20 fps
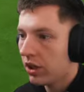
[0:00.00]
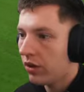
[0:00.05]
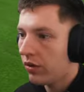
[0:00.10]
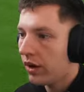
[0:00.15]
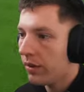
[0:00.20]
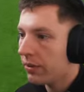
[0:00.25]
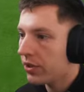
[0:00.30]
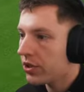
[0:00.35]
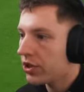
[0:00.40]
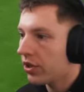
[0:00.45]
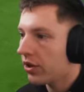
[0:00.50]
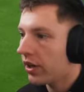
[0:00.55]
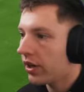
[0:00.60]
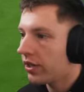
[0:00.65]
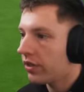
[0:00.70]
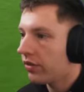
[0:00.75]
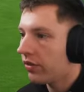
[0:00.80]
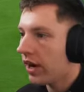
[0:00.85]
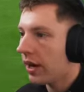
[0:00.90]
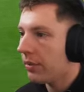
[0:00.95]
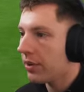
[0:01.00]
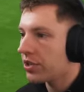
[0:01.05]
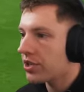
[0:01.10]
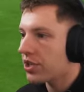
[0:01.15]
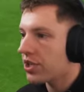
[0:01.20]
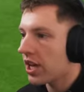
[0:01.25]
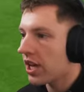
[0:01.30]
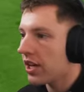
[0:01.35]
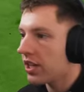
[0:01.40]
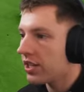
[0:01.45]
Oh, Ramos, you're in. Ramos
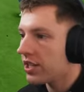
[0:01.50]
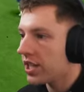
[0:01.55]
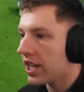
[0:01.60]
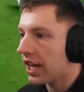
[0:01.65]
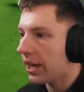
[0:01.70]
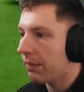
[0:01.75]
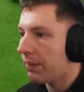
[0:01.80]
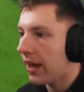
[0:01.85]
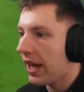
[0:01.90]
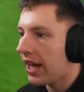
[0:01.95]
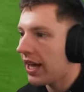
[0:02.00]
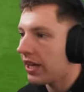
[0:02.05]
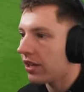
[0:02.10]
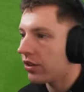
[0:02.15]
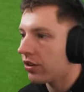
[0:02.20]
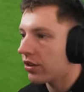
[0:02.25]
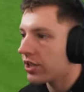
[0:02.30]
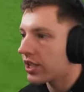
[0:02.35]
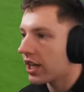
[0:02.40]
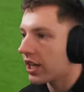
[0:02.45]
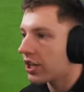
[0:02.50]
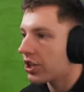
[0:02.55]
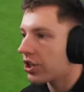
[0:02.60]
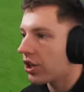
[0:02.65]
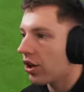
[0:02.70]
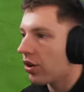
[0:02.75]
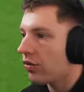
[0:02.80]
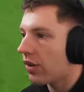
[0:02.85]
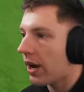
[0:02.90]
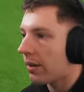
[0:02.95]
is in. Is he going to play it or is he going to
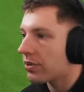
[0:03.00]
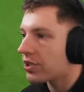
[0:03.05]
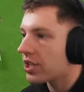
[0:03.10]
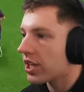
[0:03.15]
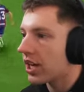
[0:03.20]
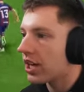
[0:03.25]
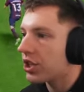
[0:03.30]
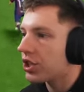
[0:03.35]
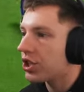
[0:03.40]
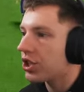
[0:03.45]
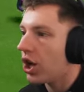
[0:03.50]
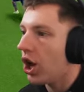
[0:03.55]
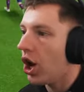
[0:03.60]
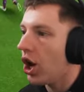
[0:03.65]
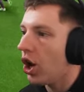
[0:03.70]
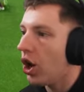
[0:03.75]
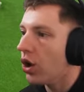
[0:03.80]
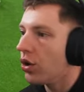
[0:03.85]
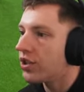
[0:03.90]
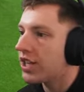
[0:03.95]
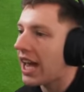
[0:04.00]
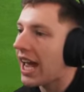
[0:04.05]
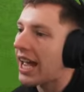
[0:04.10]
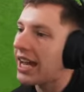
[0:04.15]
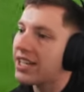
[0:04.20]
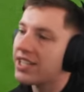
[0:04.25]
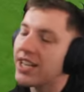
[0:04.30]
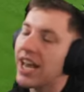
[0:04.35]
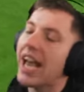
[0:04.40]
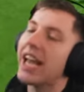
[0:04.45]
shoot? Ramos is going to shoot
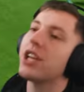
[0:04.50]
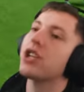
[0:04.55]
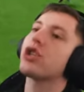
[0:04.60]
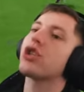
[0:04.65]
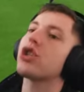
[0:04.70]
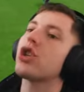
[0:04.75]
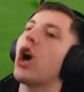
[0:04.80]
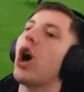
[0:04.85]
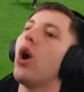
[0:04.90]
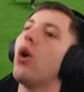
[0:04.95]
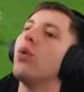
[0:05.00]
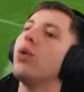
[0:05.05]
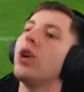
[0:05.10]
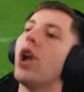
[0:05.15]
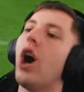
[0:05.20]
and takes so